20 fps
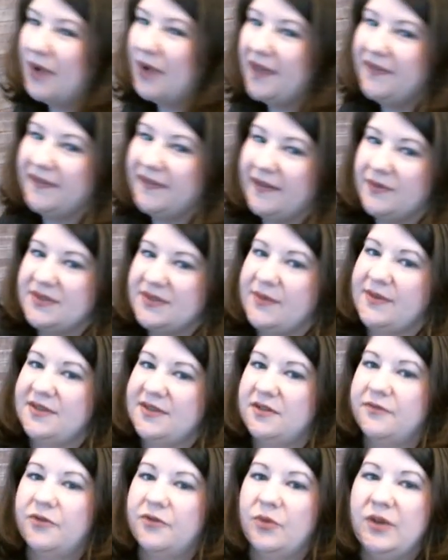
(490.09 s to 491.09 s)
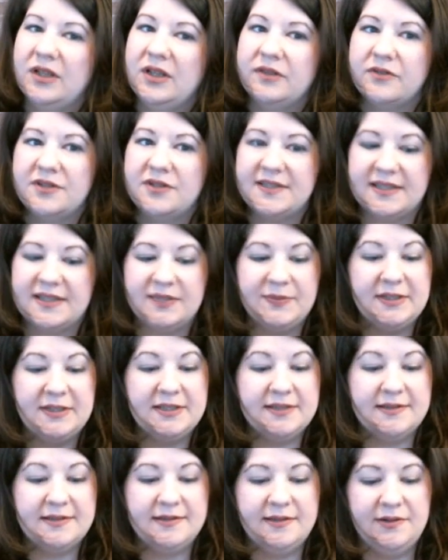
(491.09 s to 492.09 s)
I think that was in my store for well over six
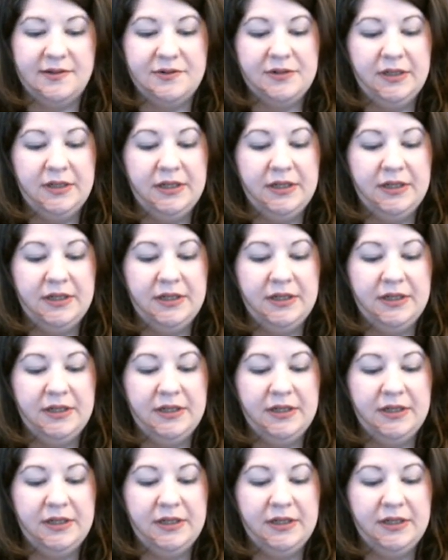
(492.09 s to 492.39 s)
months. So.